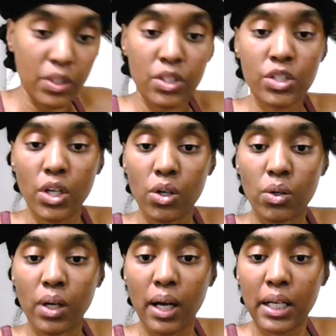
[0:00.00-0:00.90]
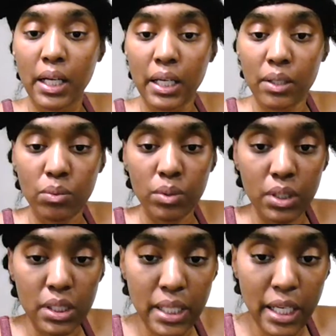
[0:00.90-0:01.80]
So I got it
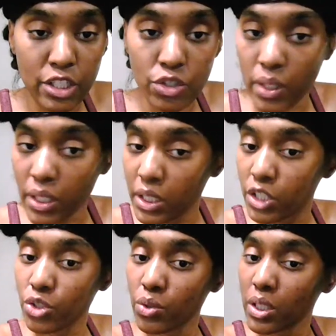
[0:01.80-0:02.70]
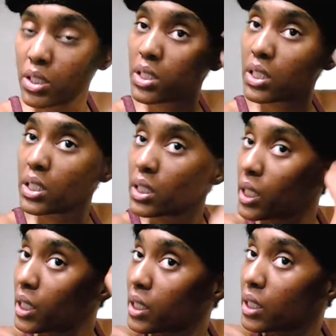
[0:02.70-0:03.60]
really saturated, as you can see,
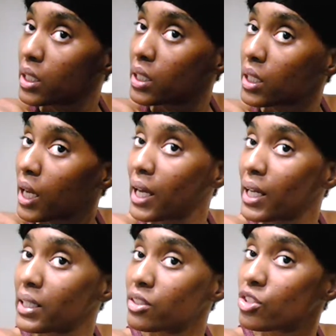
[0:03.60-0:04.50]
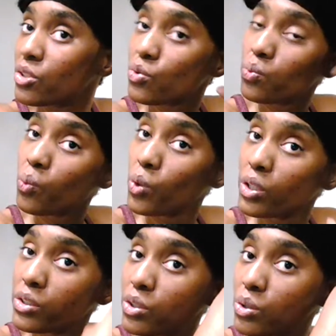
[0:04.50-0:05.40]
and then I just
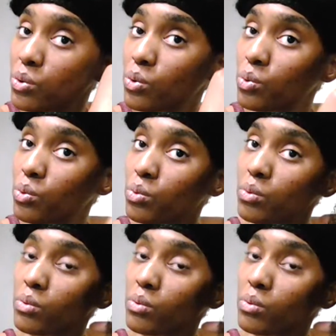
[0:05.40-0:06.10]
want to